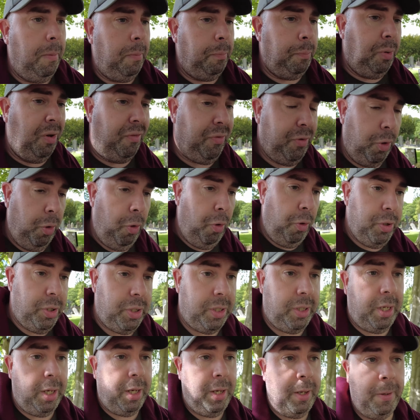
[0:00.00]
But, of
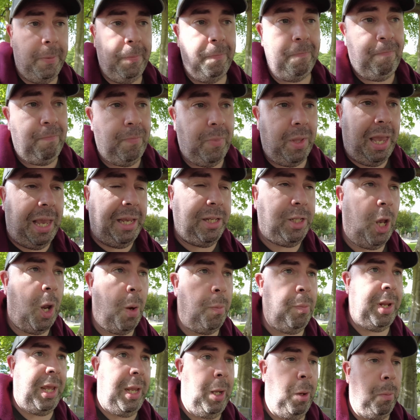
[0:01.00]
course, it's
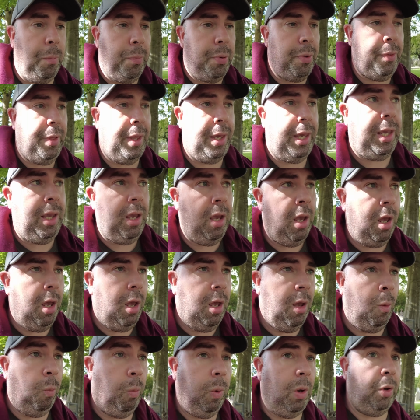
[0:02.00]
opening up the
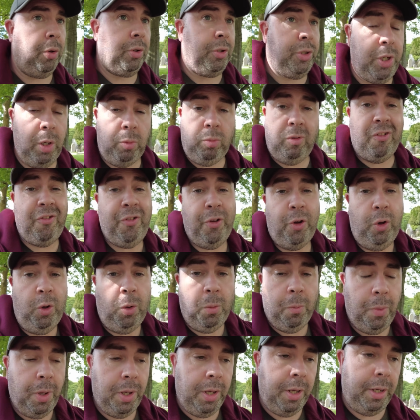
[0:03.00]
world to
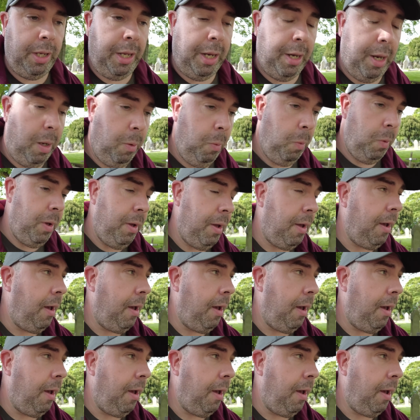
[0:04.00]
reform, you know.